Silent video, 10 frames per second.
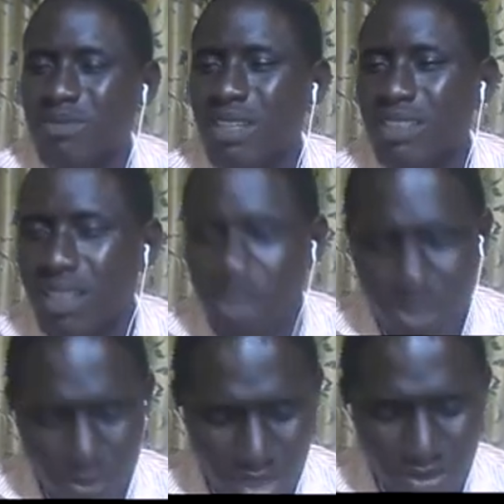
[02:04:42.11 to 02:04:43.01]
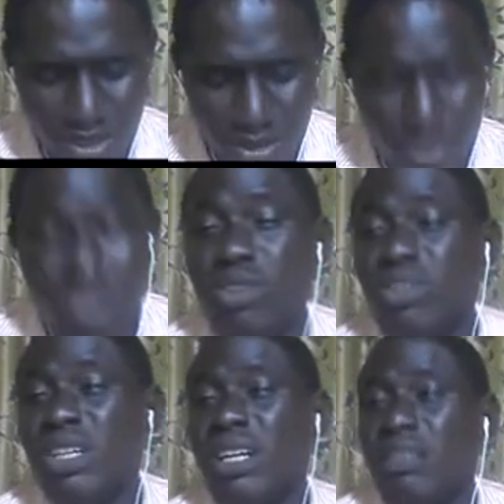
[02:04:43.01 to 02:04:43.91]
Thank you. If you have any question, you
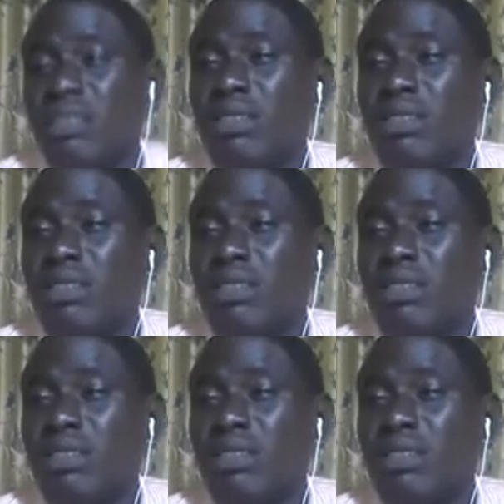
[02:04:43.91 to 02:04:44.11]
can